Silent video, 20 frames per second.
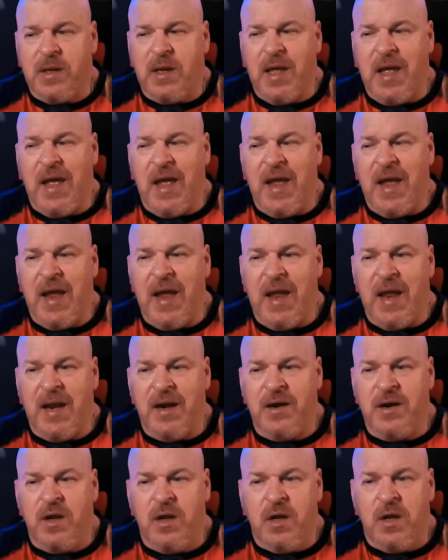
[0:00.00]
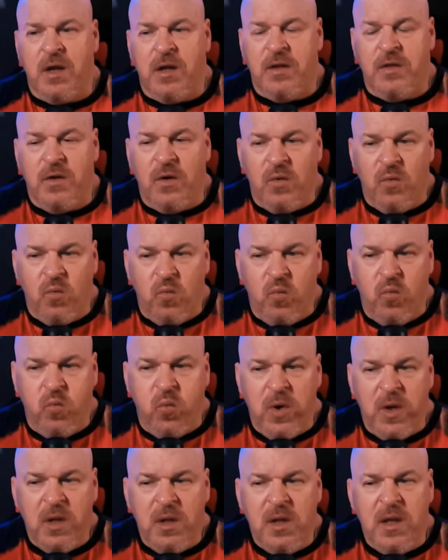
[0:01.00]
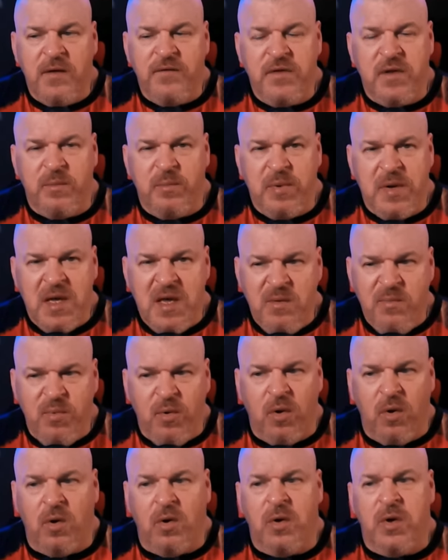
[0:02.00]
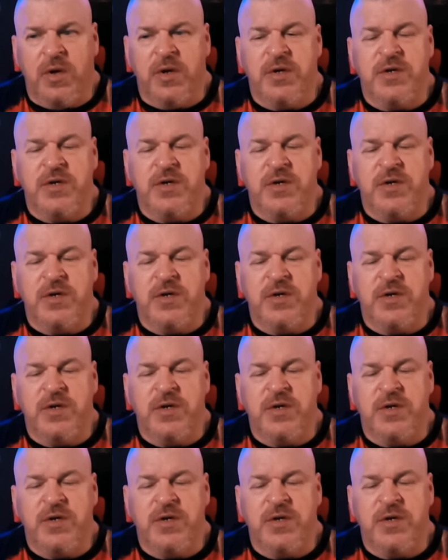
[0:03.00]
and the will of the people